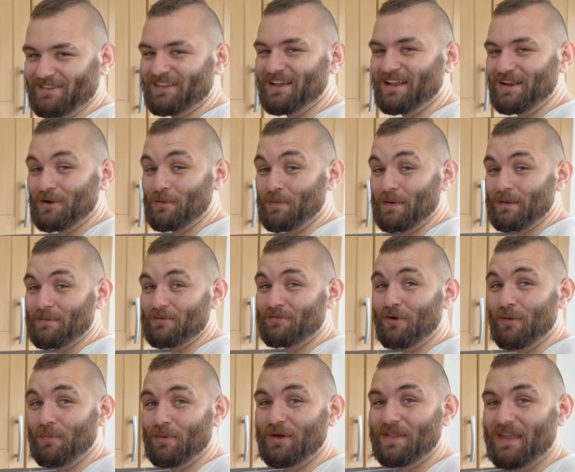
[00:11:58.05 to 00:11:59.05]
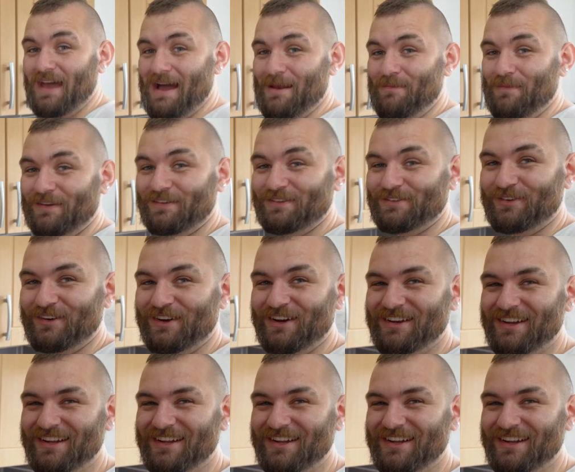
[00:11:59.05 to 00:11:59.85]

it a little bit before putting the hand mixer in,